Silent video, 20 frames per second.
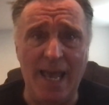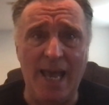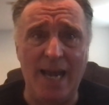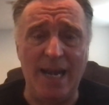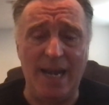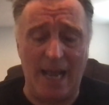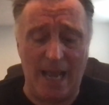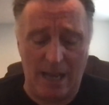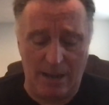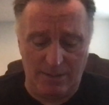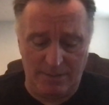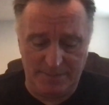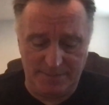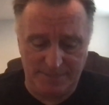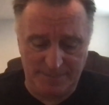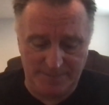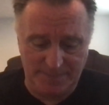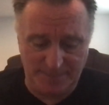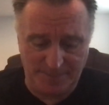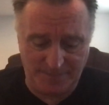Now,
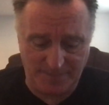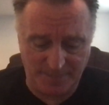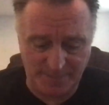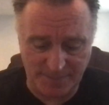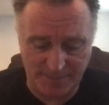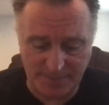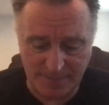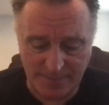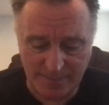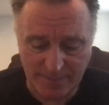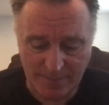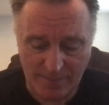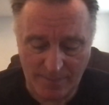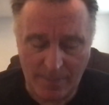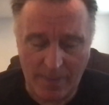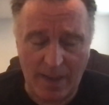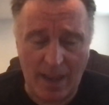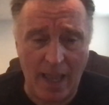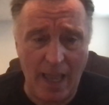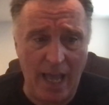
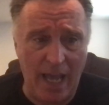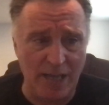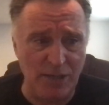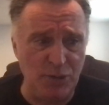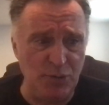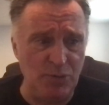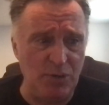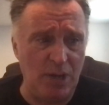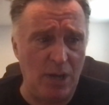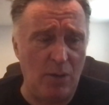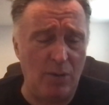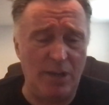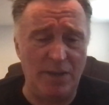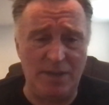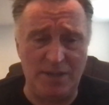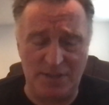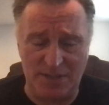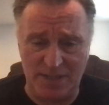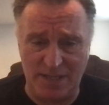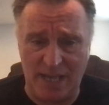I do know, and
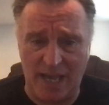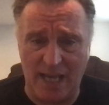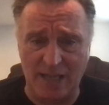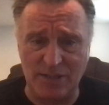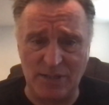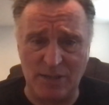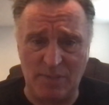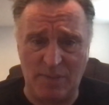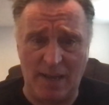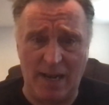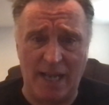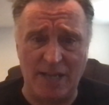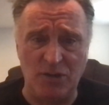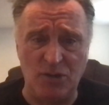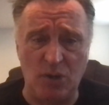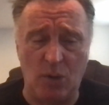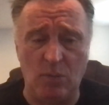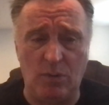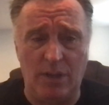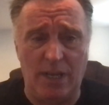this is gossip, and I
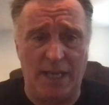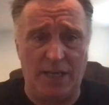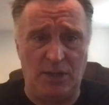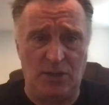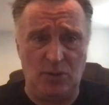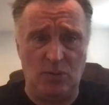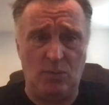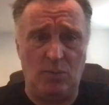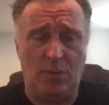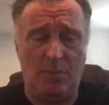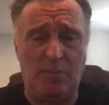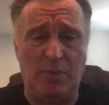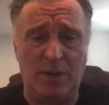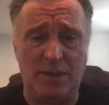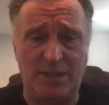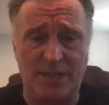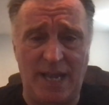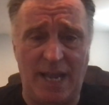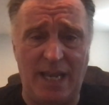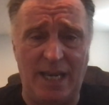don't like to
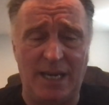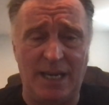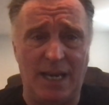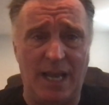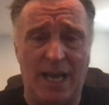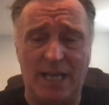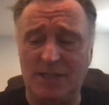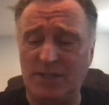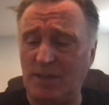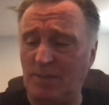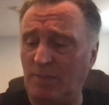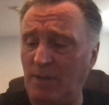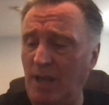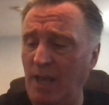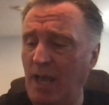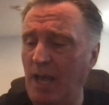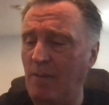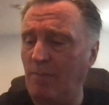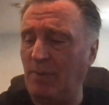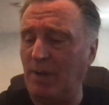partake in gossip,
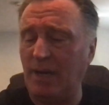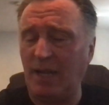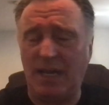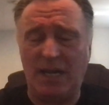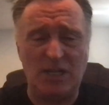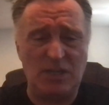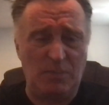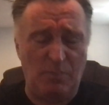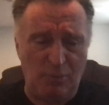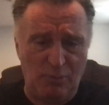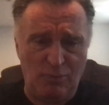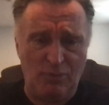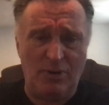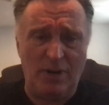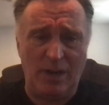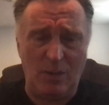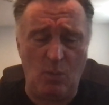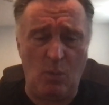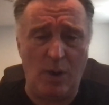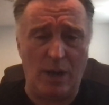but it is pretty
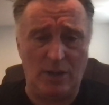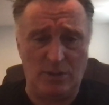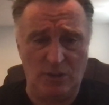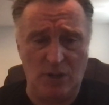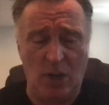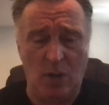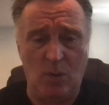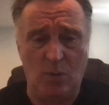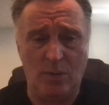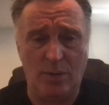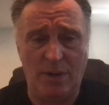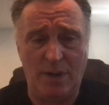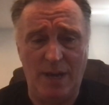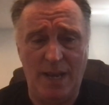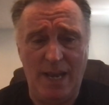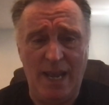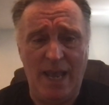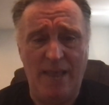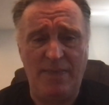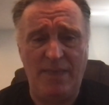well known
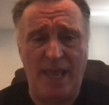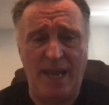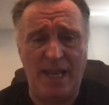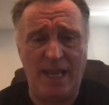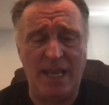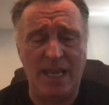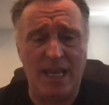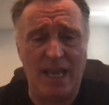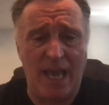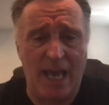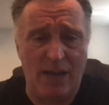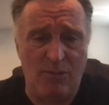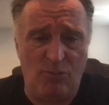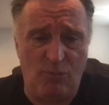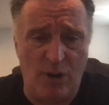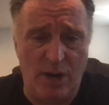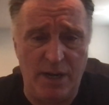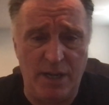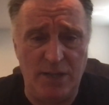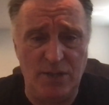that he had
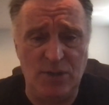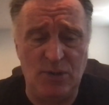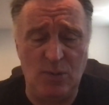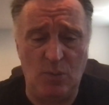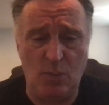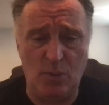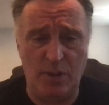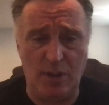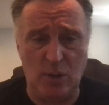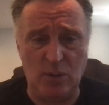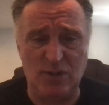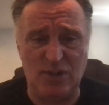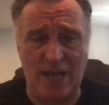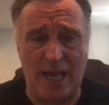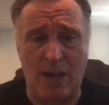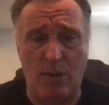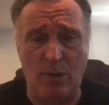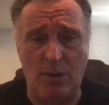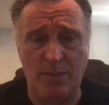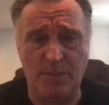run-ins with
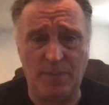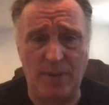Ozawa.